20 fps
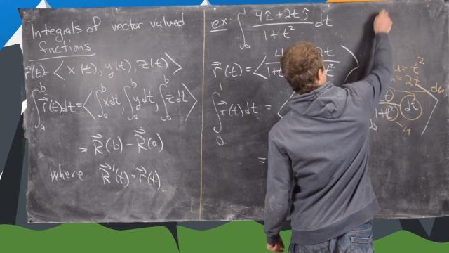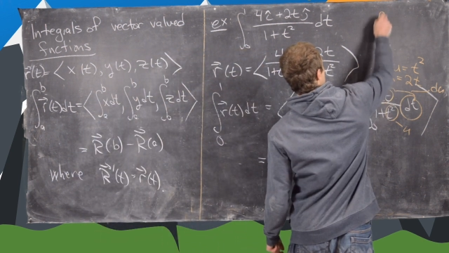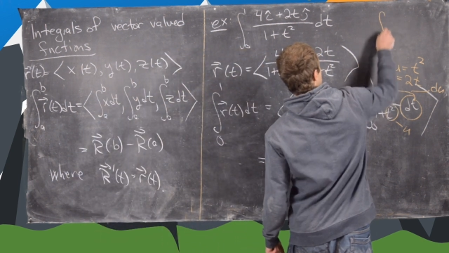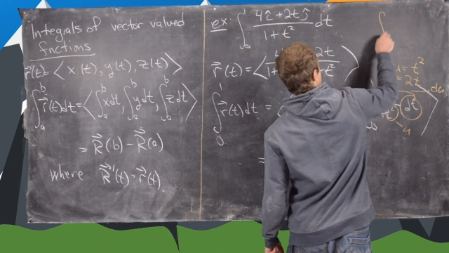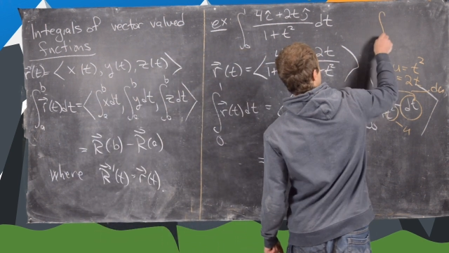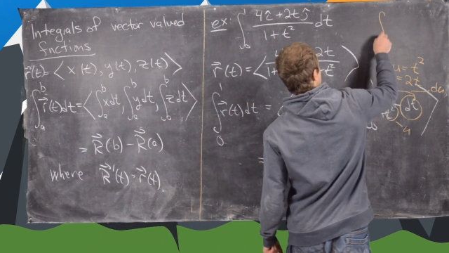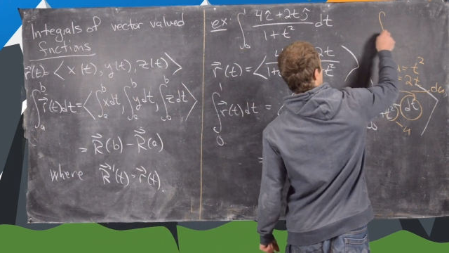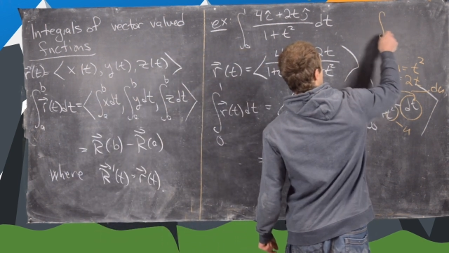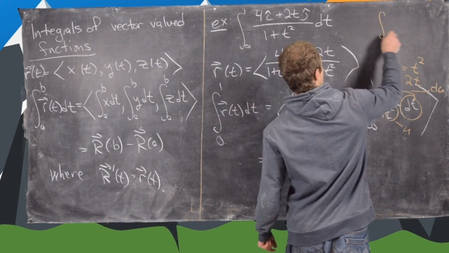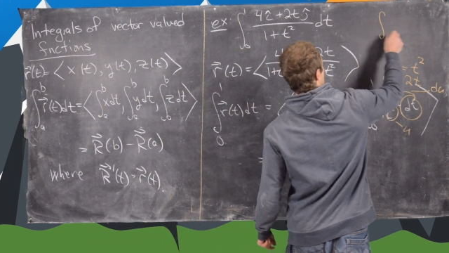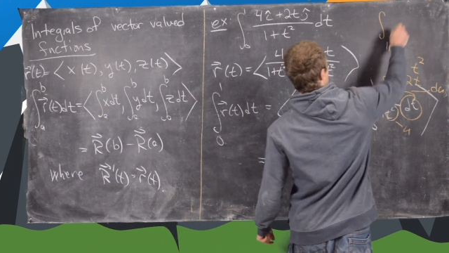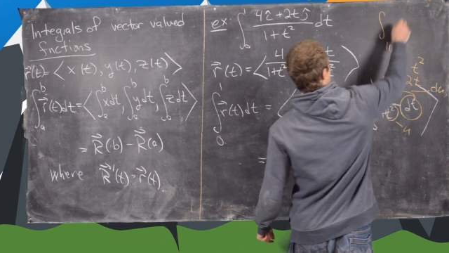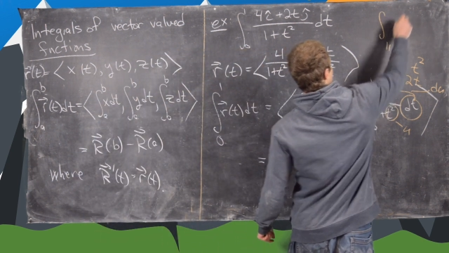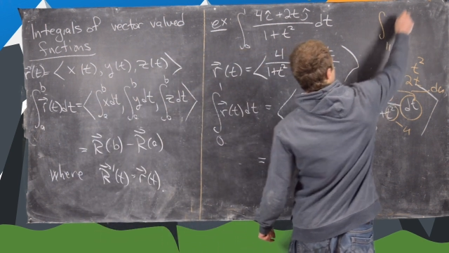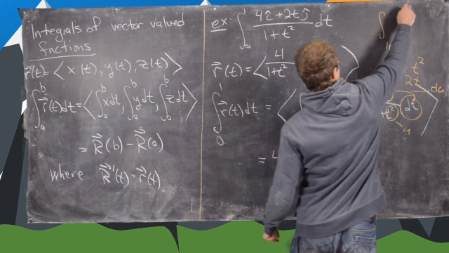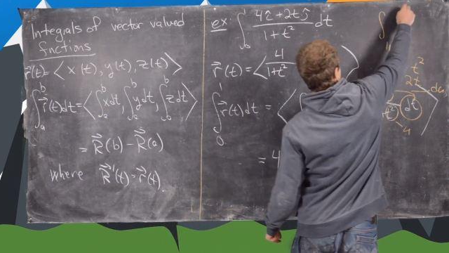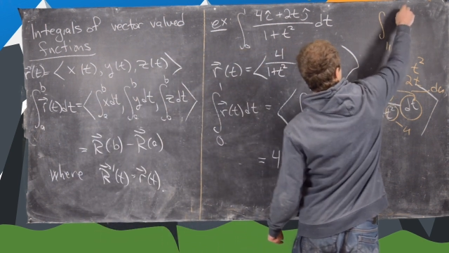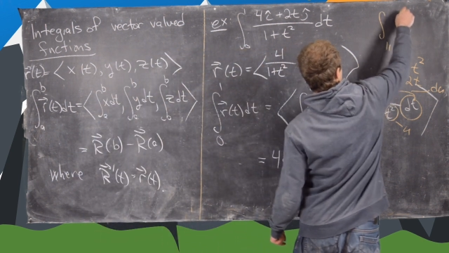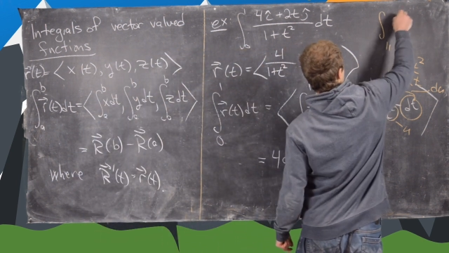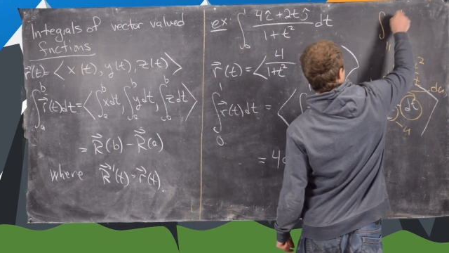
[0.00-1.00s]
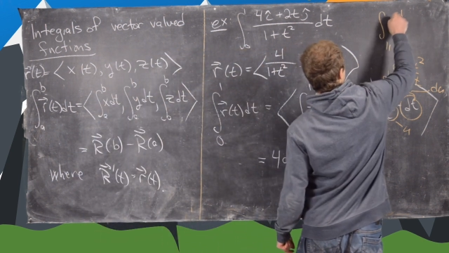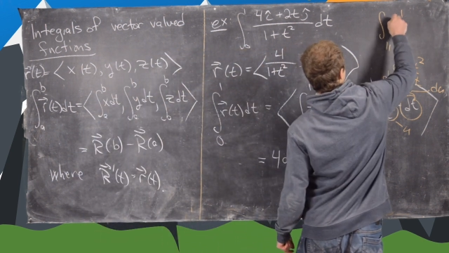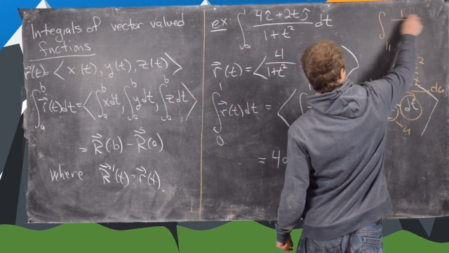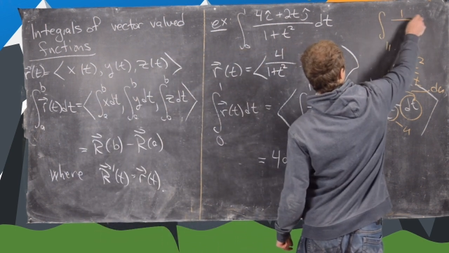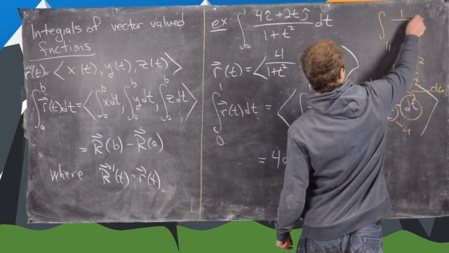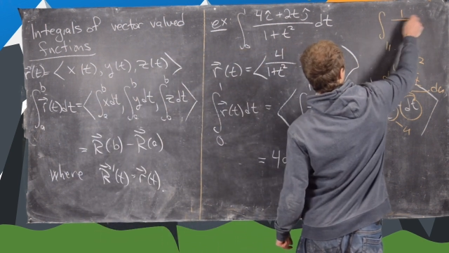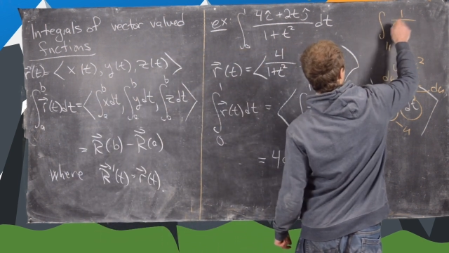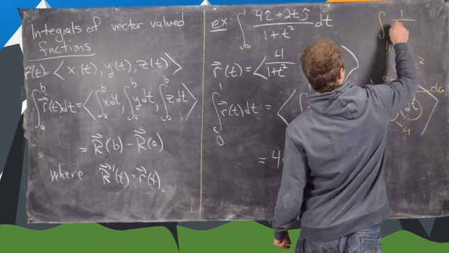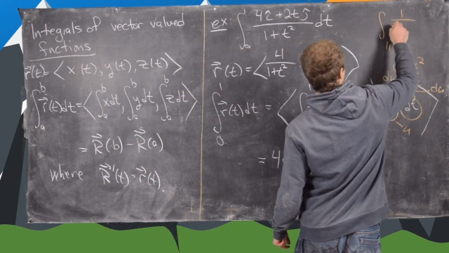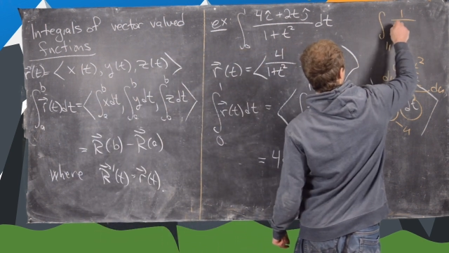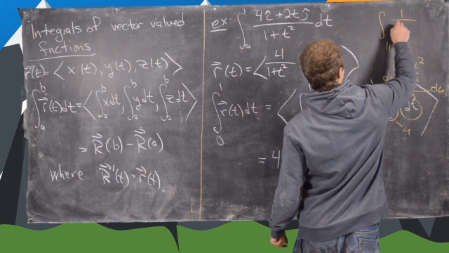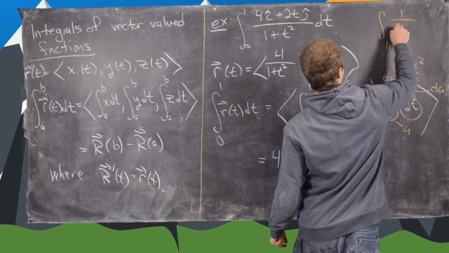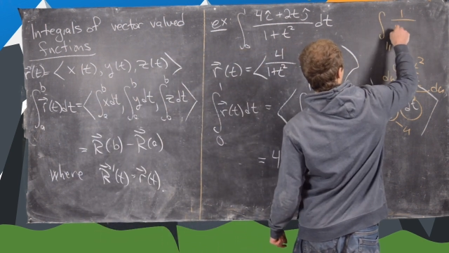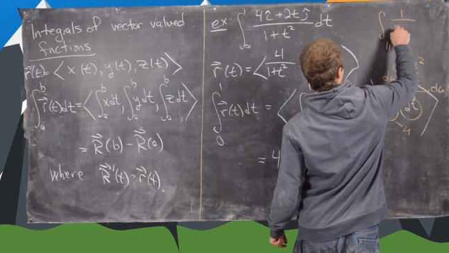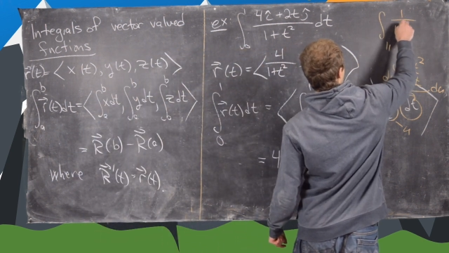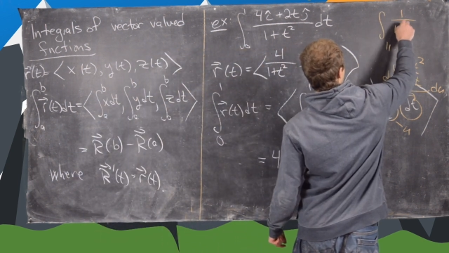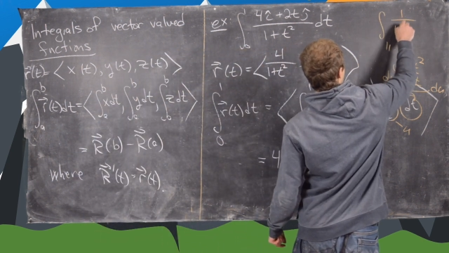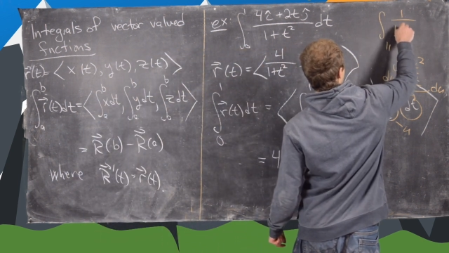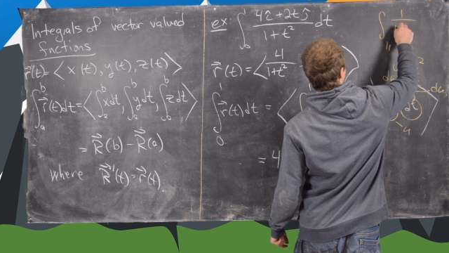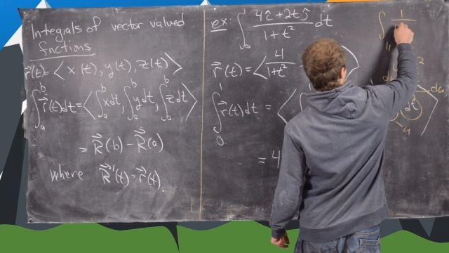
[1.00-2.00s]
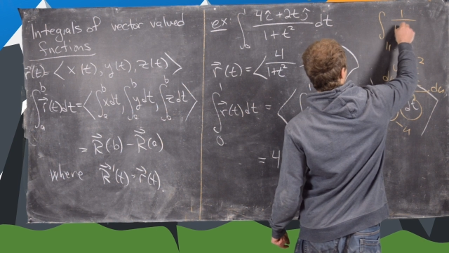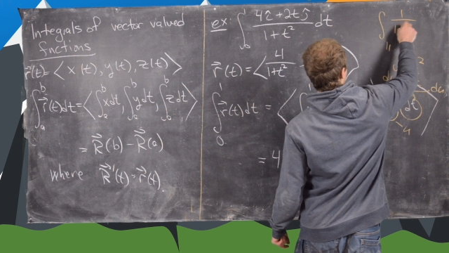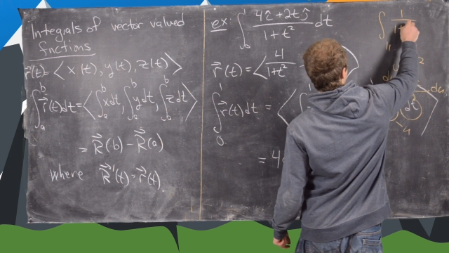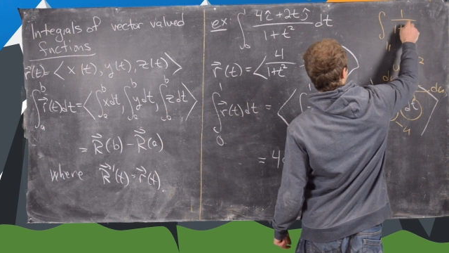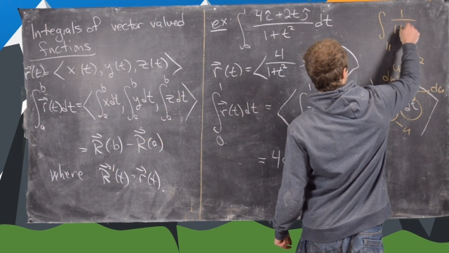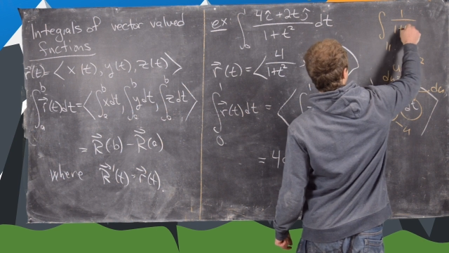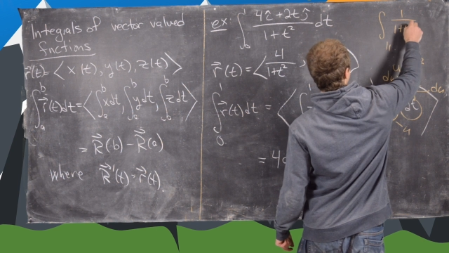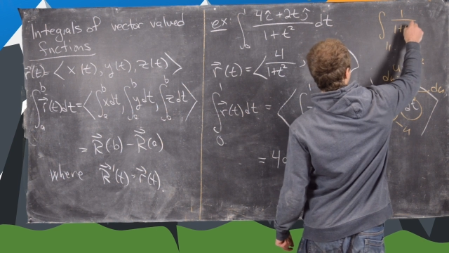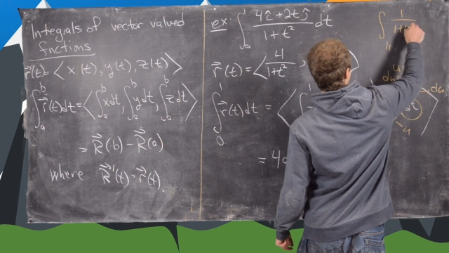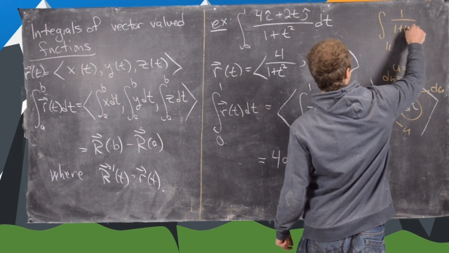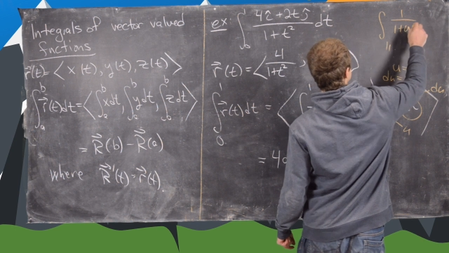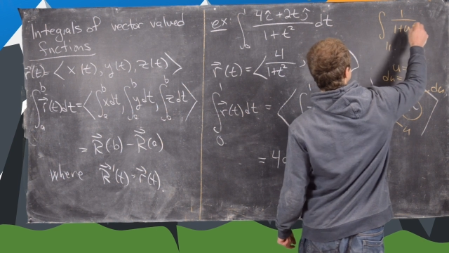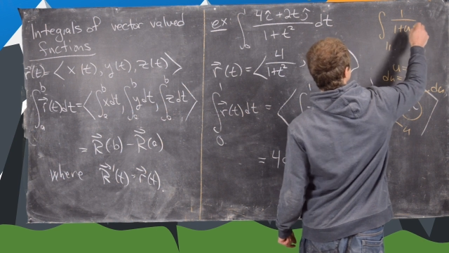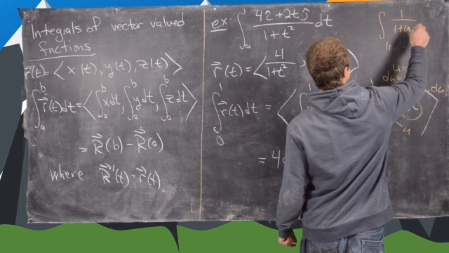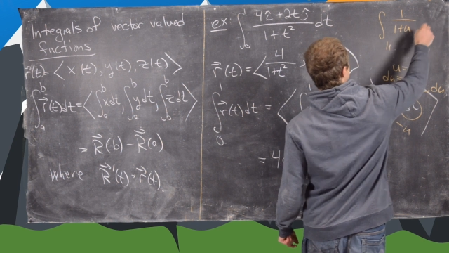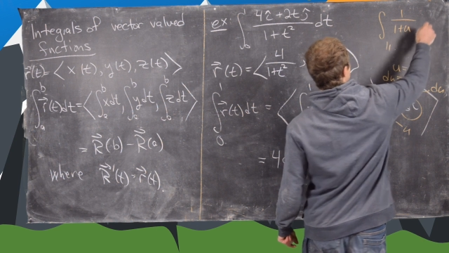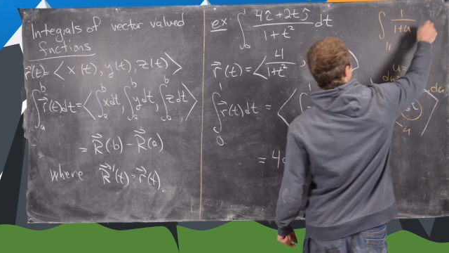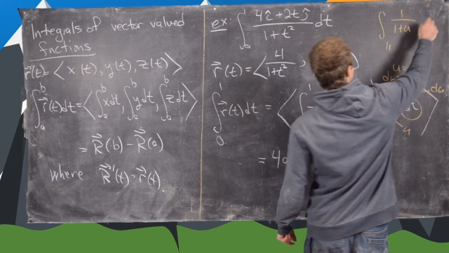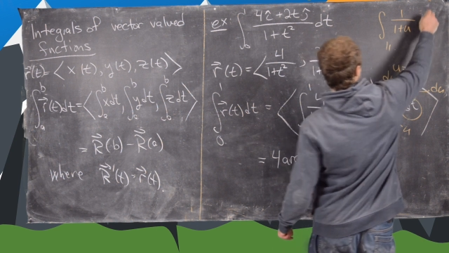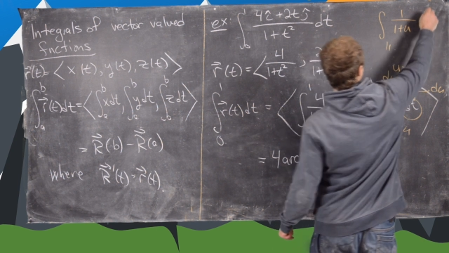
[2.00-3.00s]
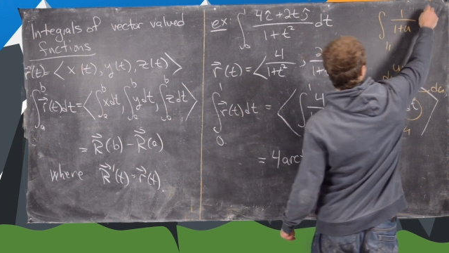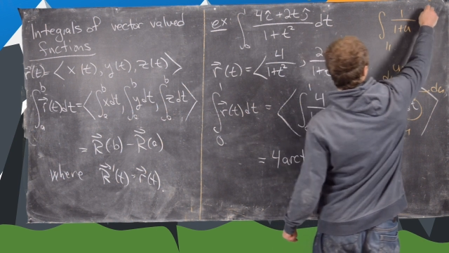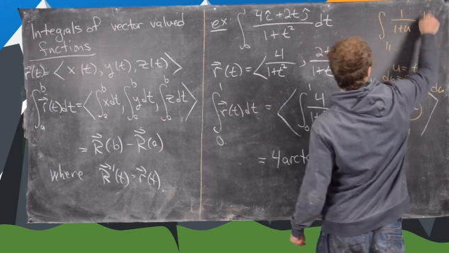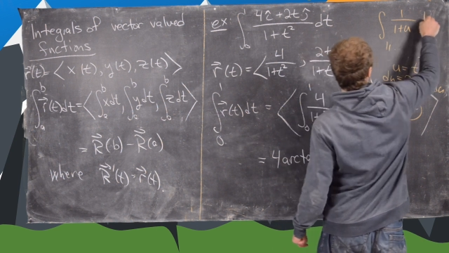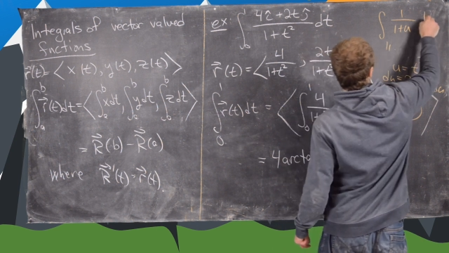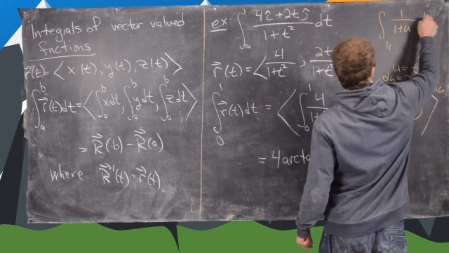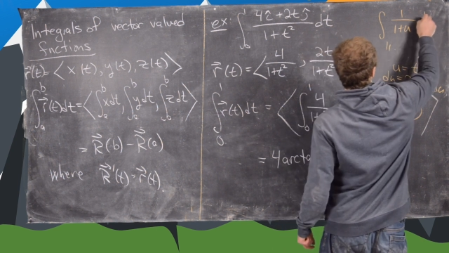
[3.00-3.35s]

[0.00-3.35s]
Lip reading: (no speaker visible)